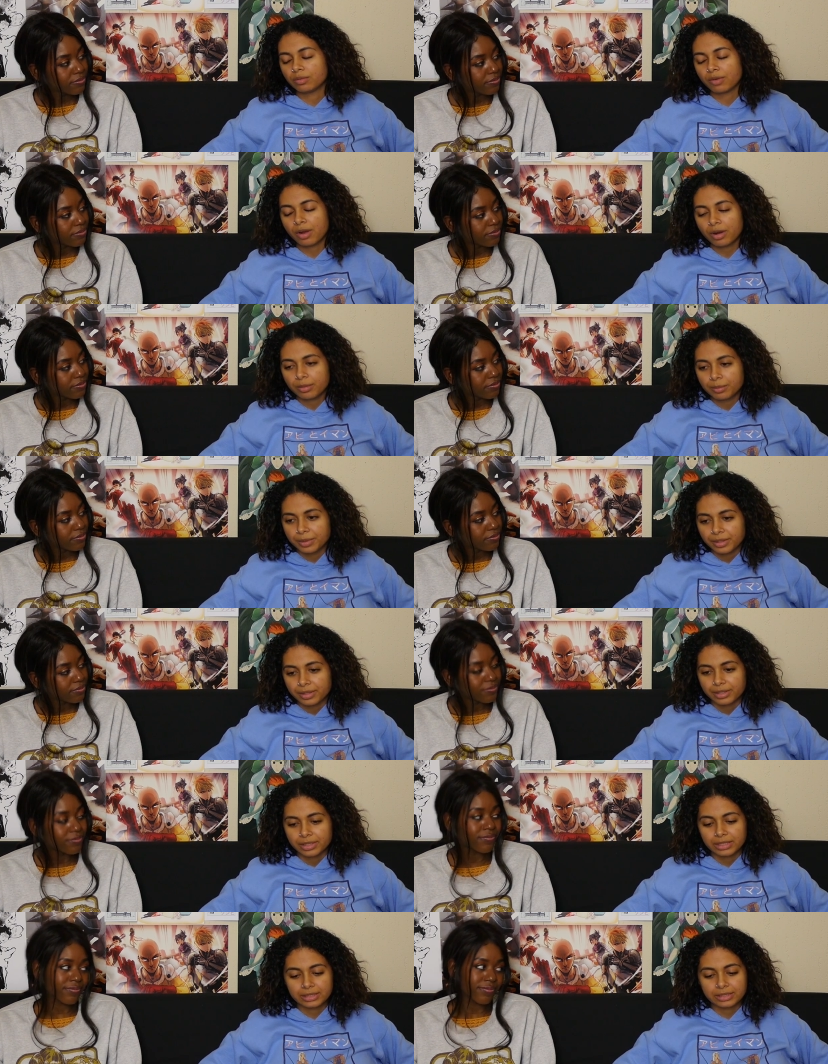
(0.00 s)
Speaker 1: of armor.
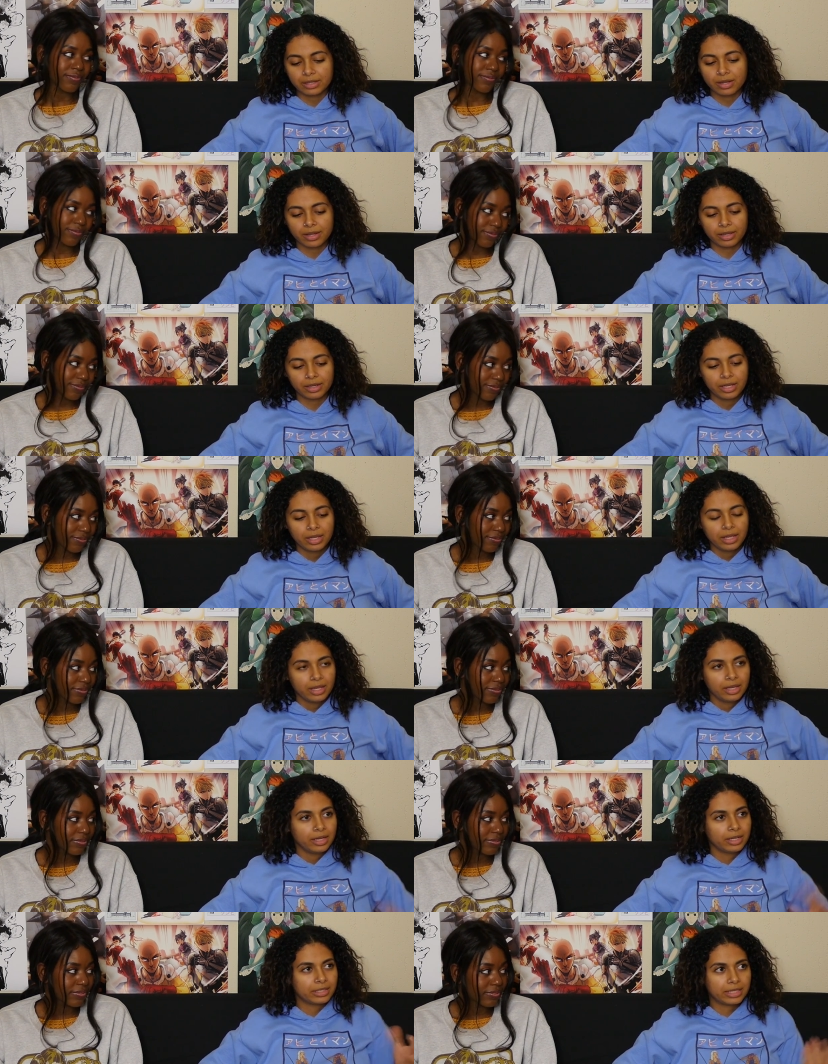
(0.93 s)
He's mm-hmm. not
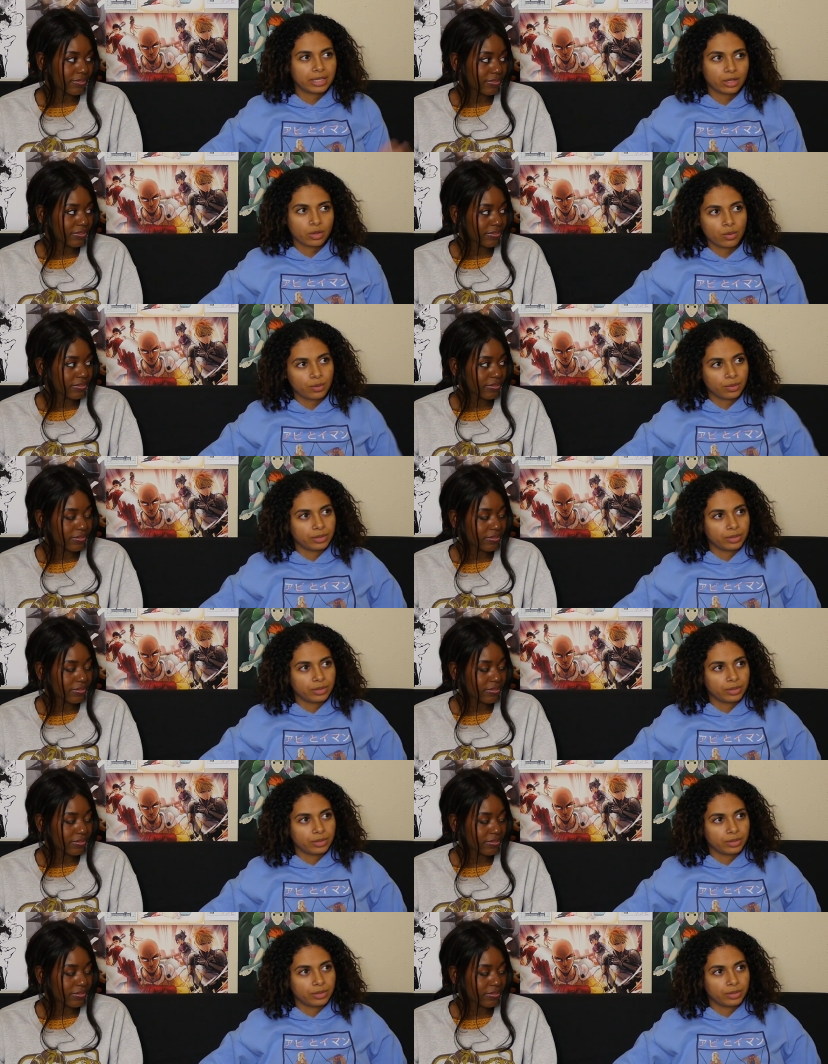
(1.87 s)
he doesn't get cold.